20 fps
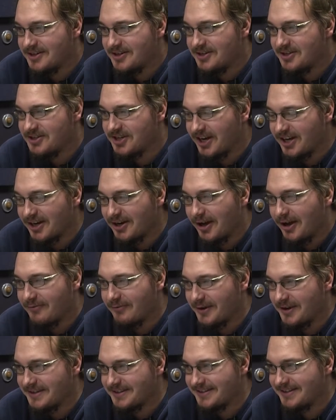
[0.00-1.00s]
"Shake It Off"
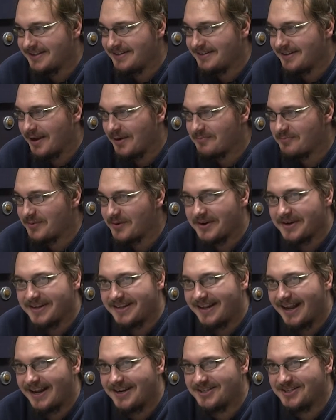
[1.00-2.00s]
is a pretty
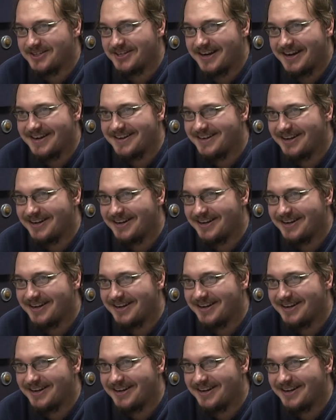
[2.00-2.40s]
catchy and